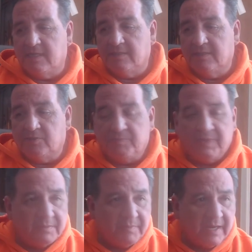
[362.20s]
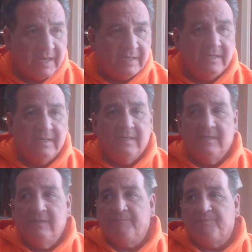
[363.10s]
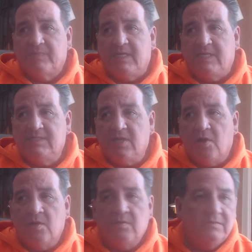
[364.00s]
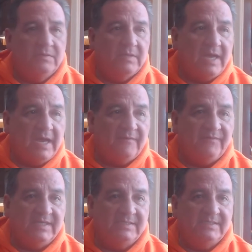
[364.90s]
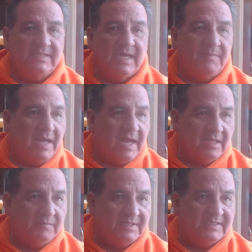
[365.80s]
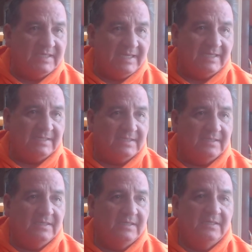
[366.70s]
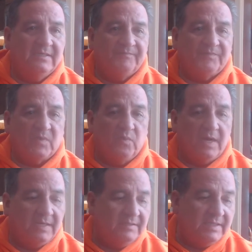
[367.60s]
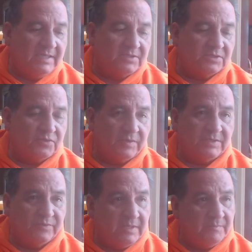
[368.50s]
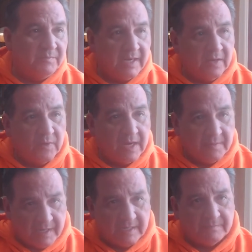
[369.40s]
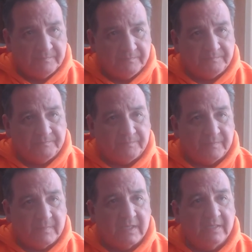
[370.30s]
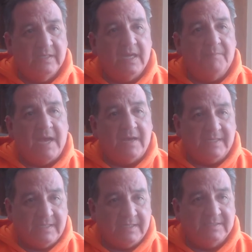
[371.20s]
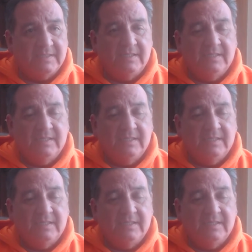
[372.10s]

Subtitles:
Little Big Man. These all have these same elements in it. One, these are stories written by a white man about Indians.